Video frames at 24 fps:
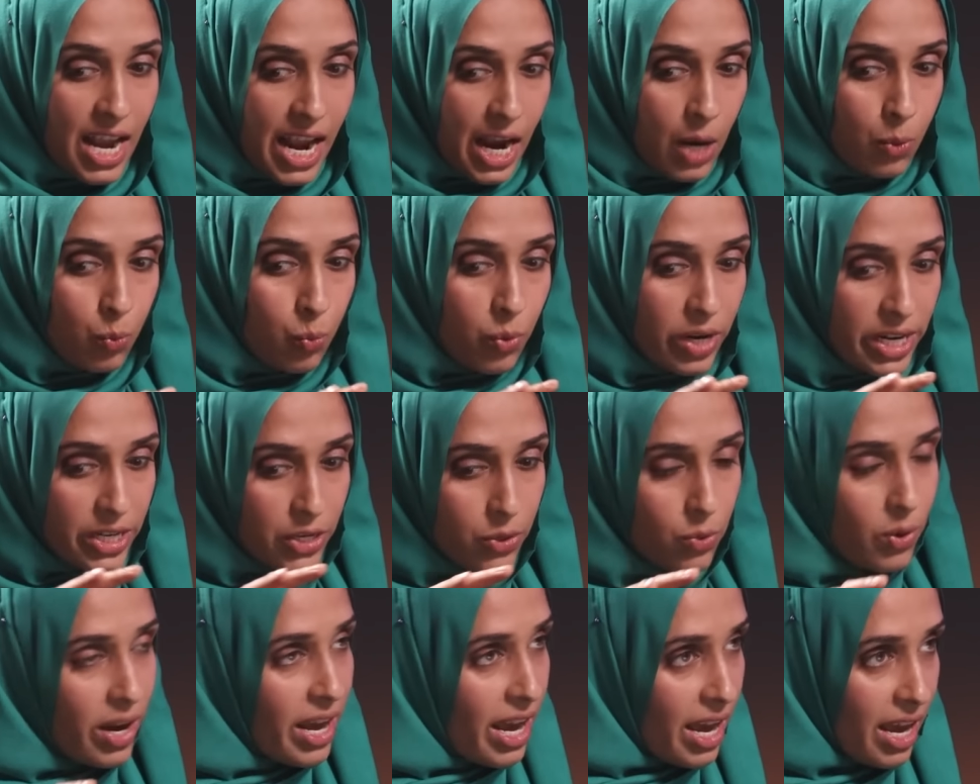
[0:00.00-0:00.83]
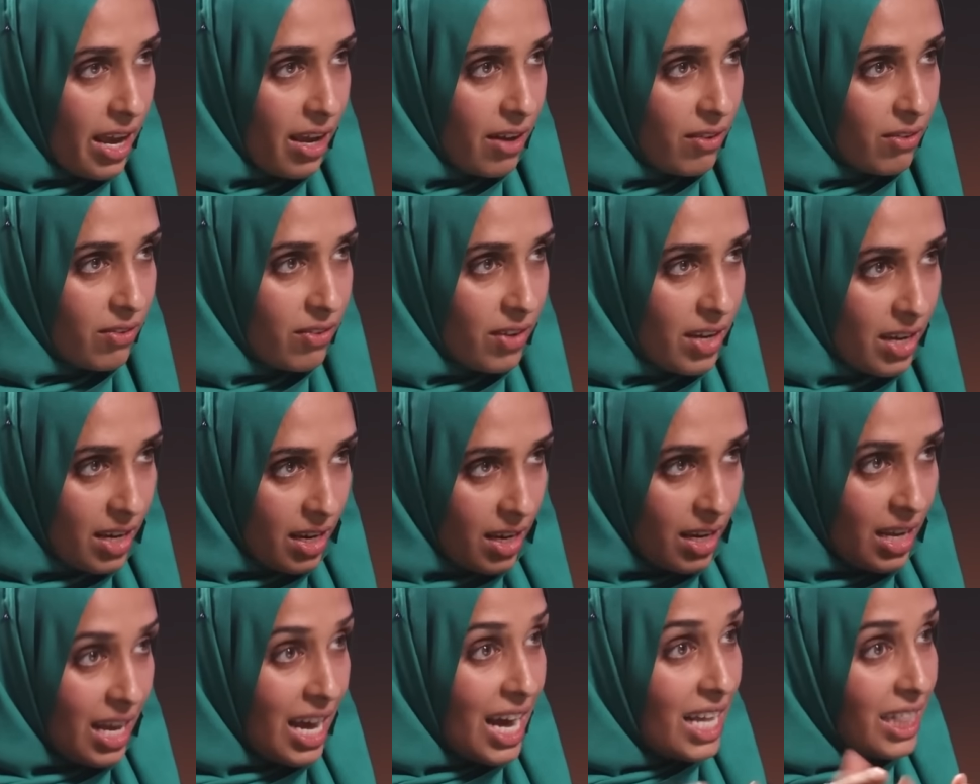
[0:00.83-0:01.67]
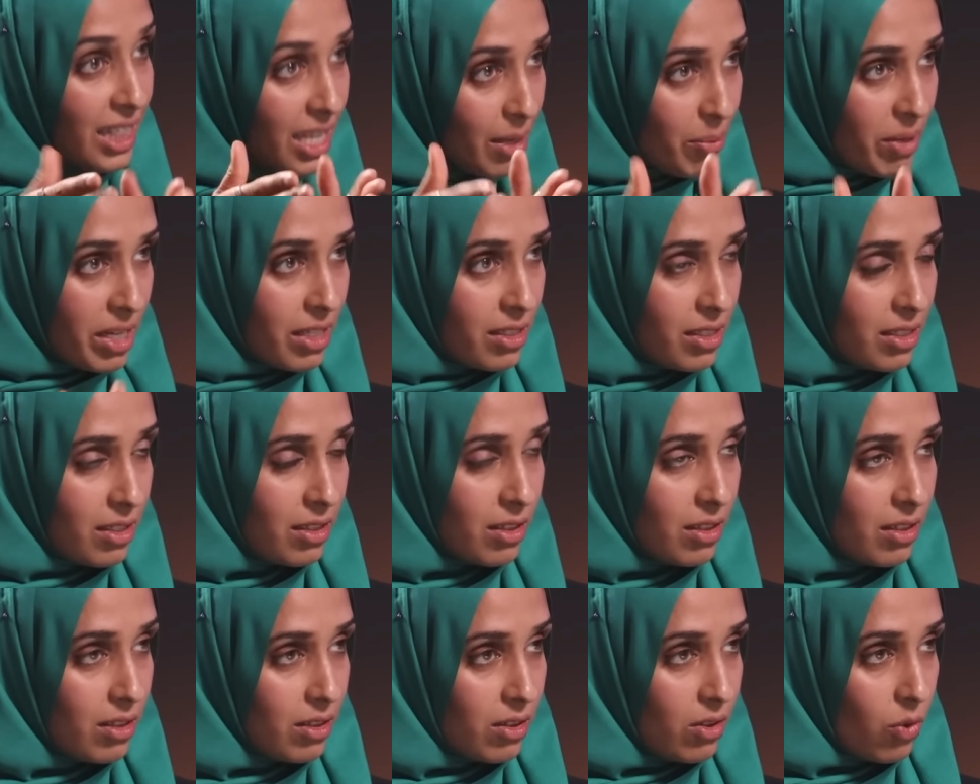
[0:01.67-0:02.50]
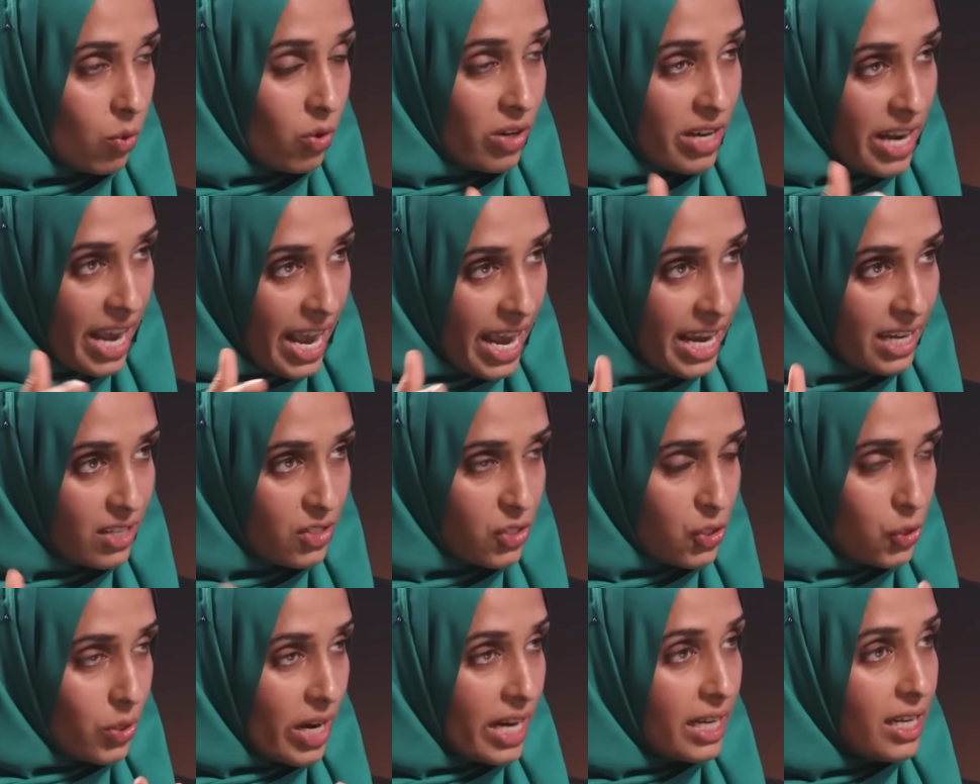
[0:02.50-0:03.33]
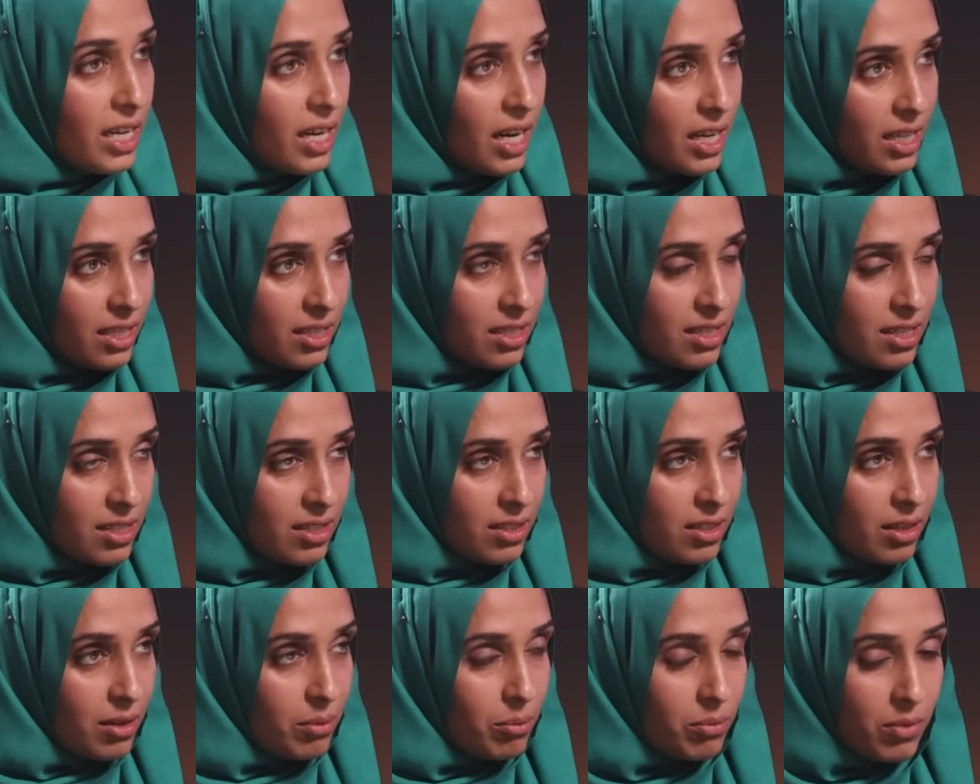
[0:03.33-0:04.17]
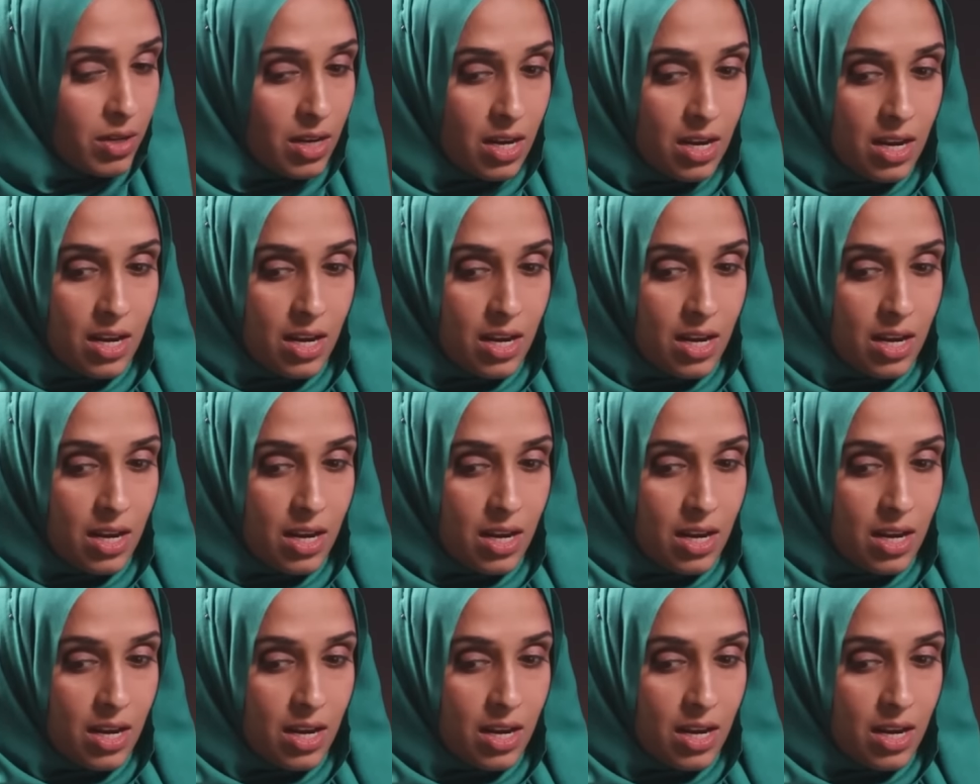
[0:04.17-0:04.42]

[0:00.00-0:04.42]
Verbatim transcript: And when you have a limit or an edge to any kind of system,